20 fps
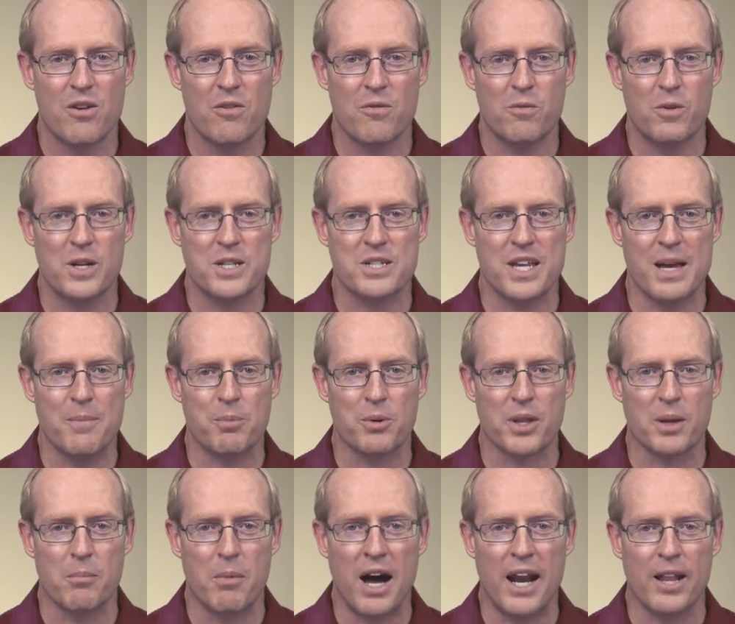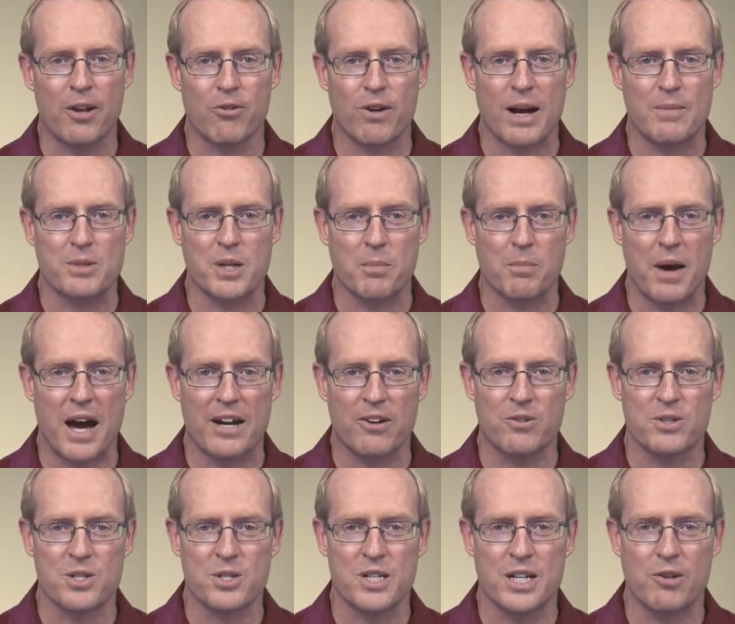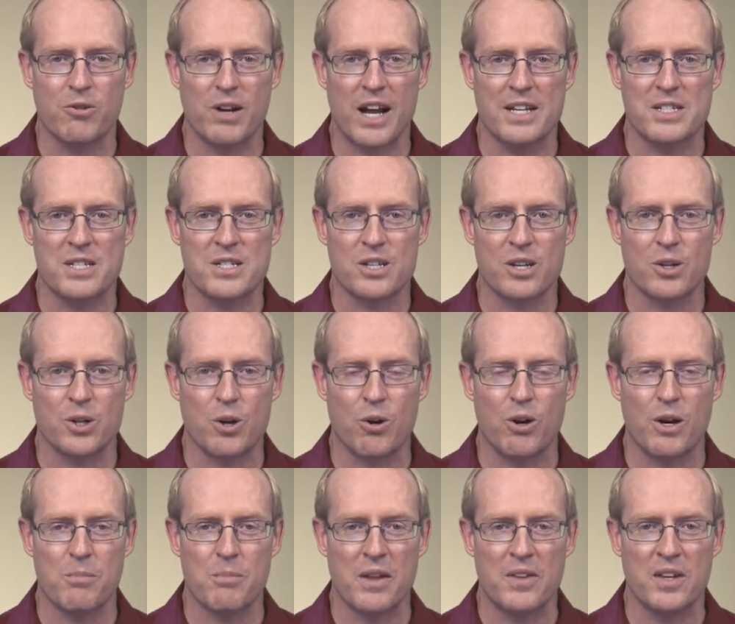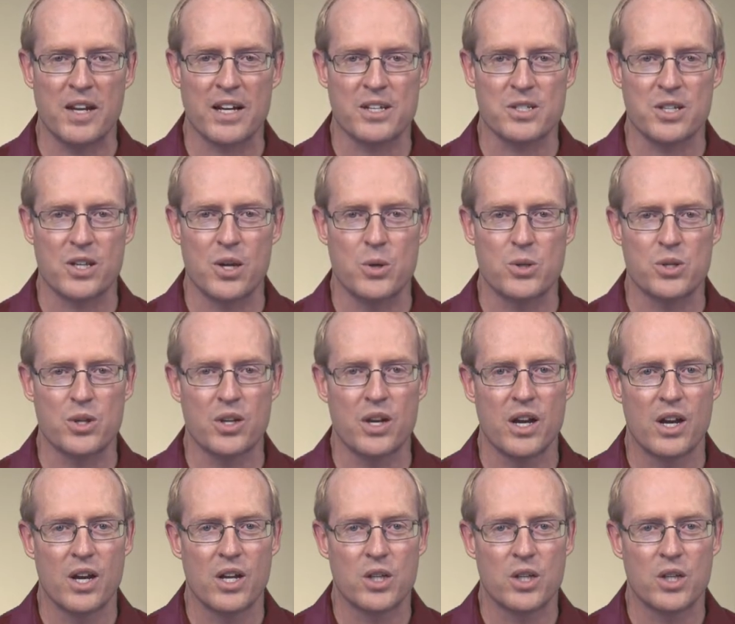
For example, the monitor object pattern synchronizes concurrent method execution